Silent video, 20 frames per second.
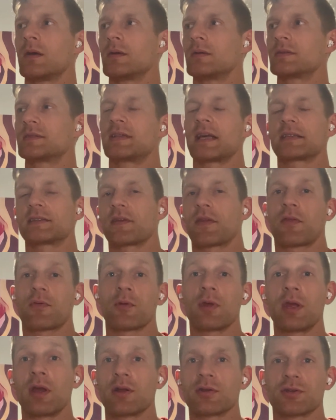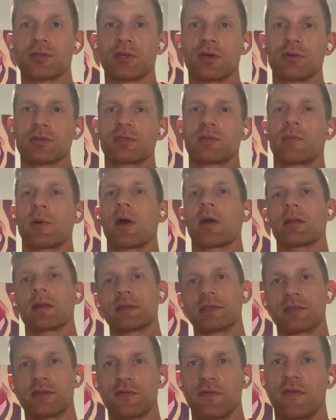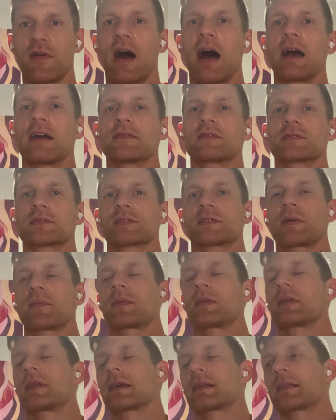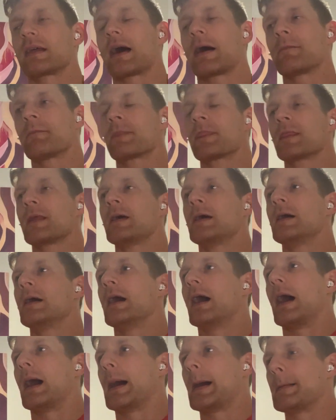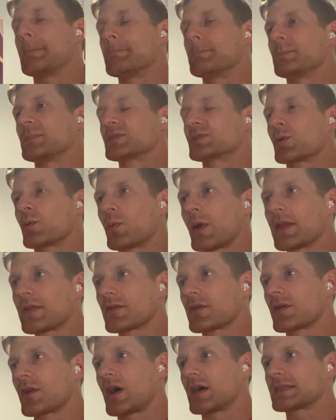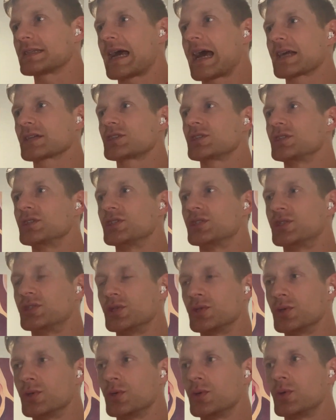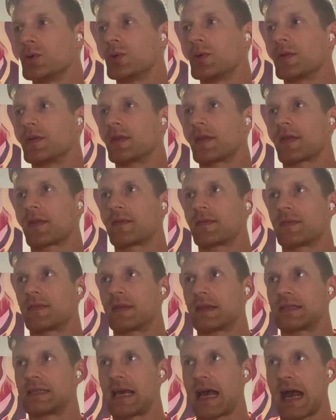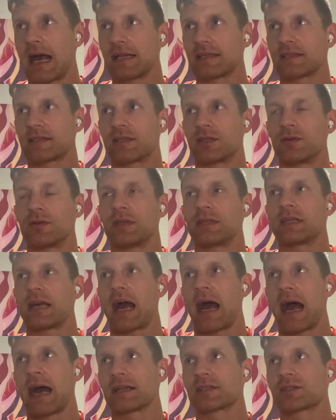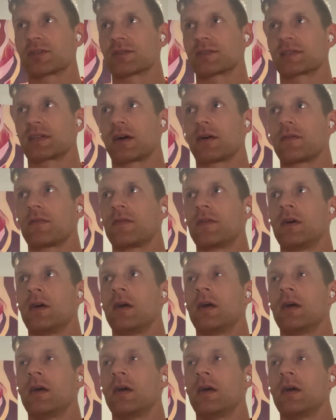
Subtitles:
sets of three on your toes to bar, let's do fives or something like that. So whether or not to actually do the test, you need to ask yourself